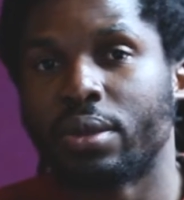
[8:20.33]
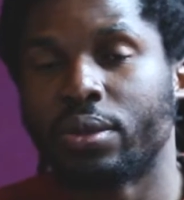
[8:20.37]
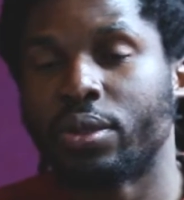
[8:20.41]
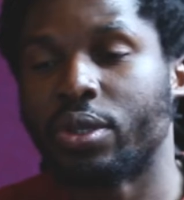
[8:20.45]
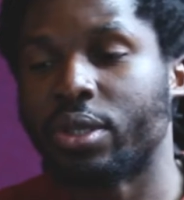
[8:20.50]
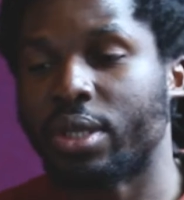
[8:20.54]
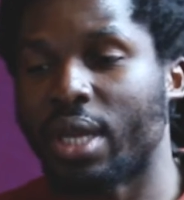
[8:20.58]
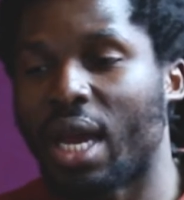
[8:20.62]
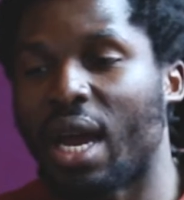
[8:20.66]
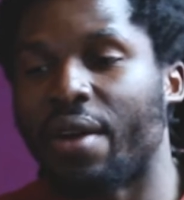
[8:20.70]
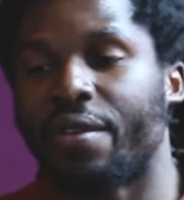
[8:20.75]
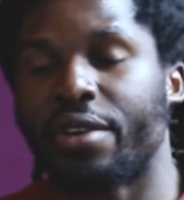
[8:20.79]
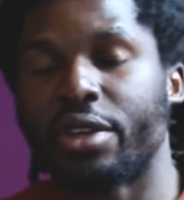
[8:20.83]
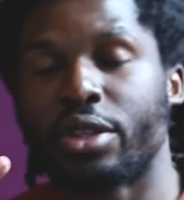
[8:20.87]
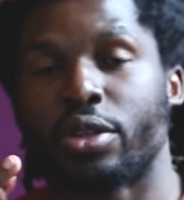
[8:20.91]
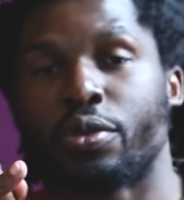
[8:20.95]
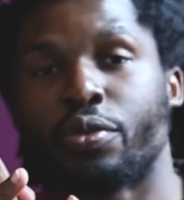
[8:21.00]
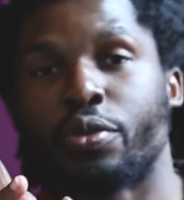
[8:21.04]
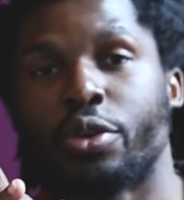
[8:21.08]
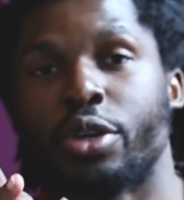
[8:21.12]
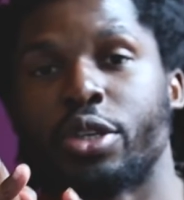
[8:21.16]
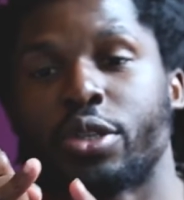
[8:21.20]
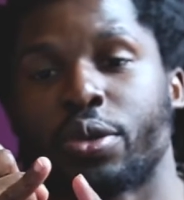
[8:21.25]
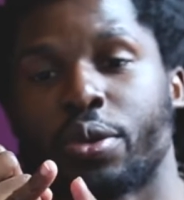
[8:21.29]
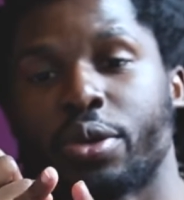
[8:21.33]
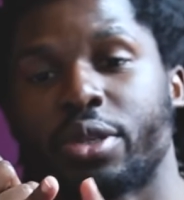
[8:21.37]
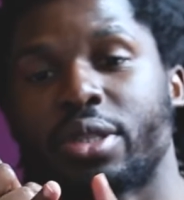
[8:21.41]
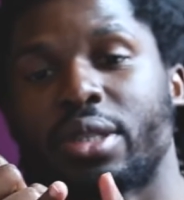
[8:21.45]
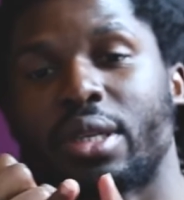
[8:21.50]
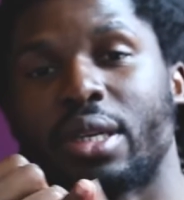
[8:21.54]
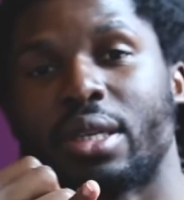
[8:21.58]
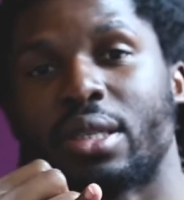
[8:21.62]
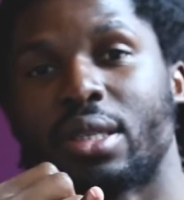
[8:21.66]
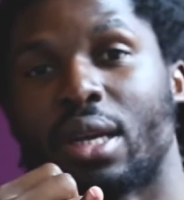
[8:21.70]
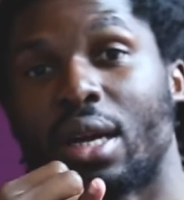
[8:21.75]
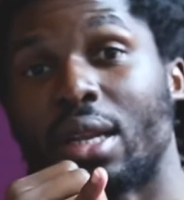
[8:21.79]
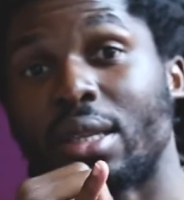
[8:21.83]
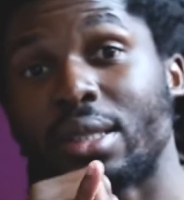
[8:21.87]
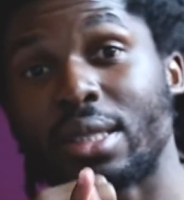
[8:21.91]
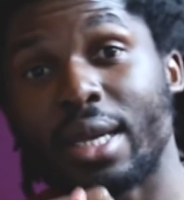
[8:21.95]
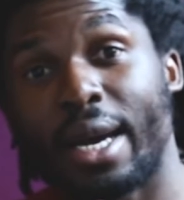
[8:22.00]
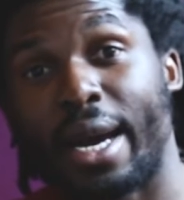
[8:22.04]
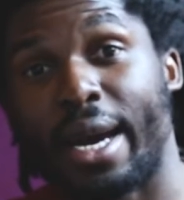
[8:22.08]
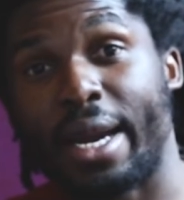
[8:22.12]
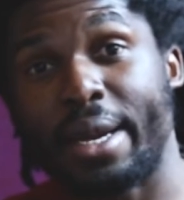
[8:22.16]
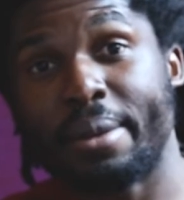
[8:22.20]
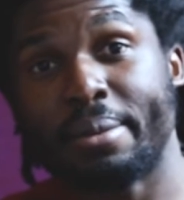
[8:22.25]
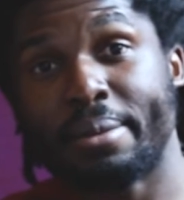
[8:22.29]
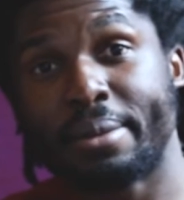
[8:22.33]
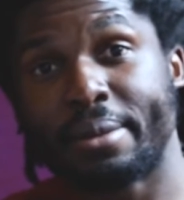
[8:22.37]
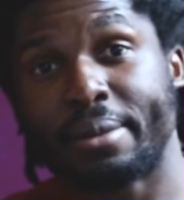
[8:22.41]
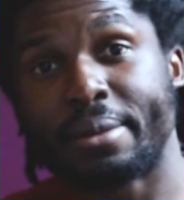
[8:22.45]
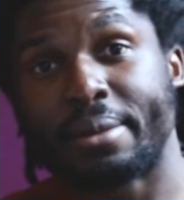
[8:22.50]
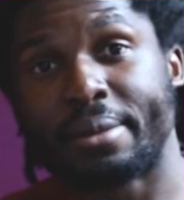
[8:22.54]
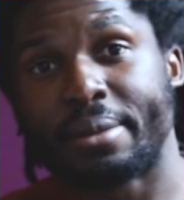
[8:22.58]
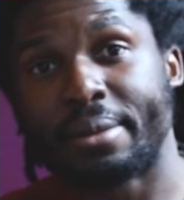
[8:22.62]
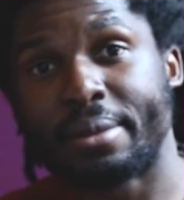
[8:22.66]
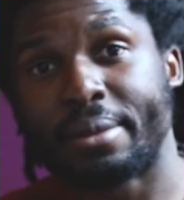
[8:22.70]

Just having the resources on time